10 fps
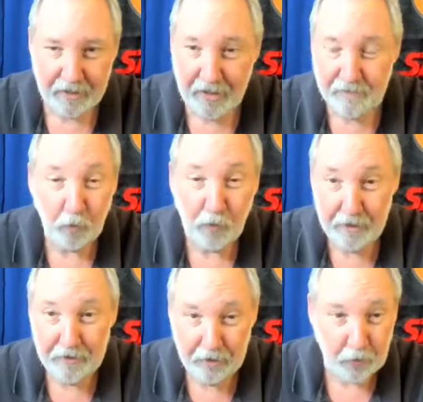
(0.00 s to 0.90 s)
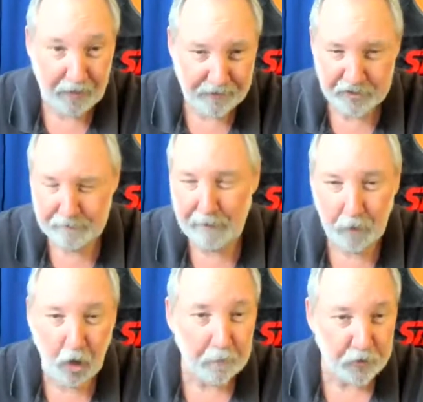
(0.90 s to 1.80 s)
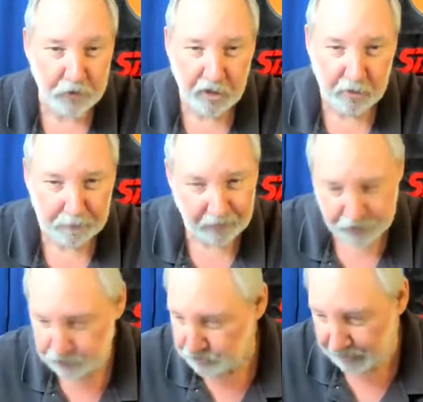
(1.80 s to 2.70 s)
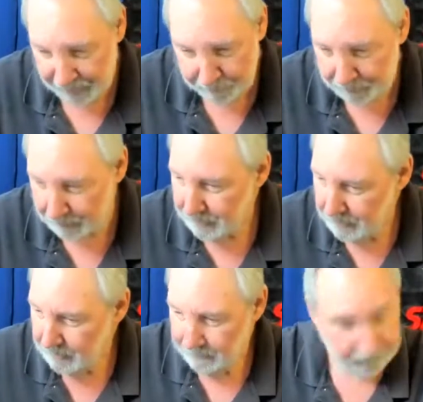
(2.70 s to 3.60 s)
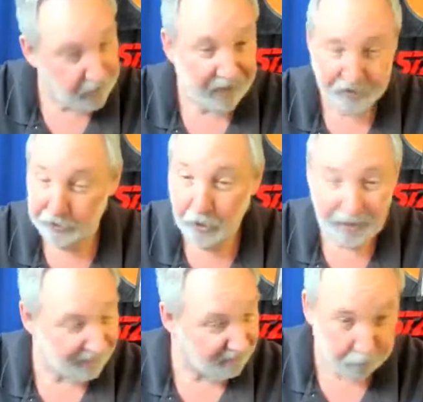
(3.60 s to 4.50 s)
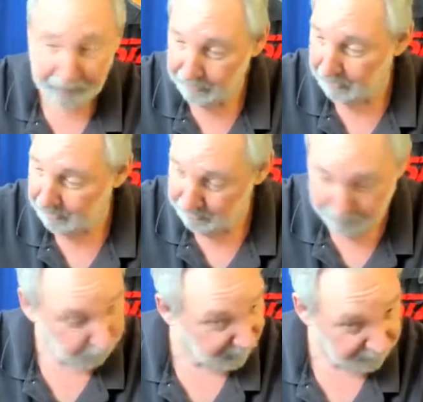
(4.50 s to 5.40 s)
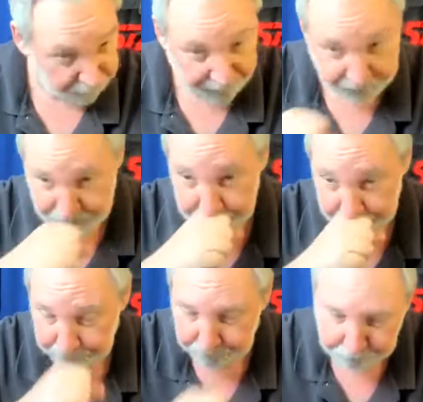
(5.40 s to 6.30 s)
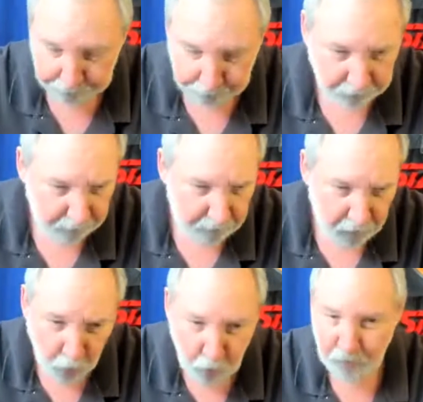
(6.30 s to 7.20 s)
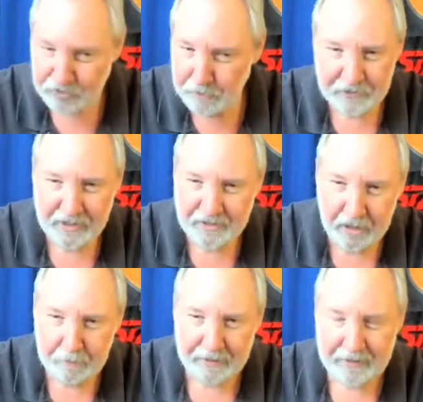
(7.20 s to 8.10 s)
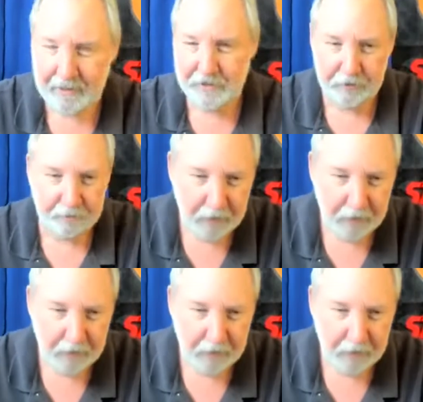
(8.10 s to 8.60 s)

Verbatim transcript: I, uh, one of the, the great things about almost all the browsers today, but you guys all know I love bra- uh, the Brave browser. Ooh, something else I can tell you about that too.